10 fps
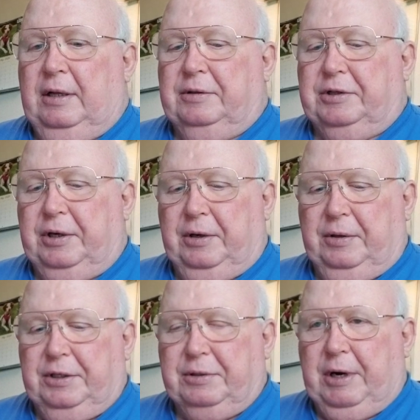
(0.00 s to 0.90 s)
So
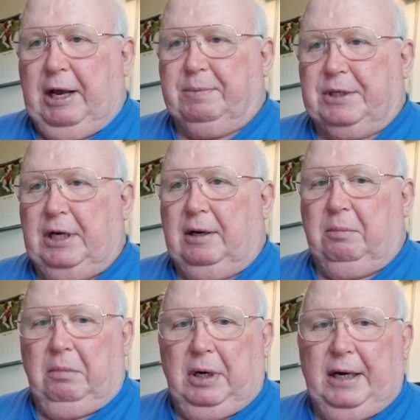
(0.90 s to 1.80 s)
this wraps up
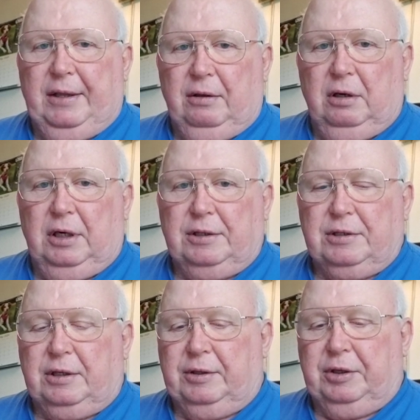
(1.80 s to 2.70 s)
my thoughts
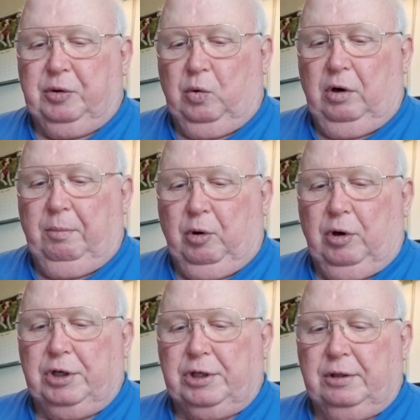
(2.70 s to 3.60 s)
on the Torah
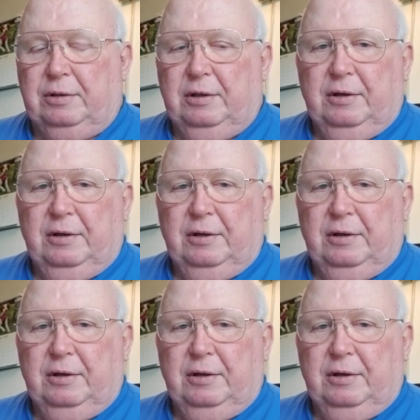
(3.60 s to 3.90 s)
portion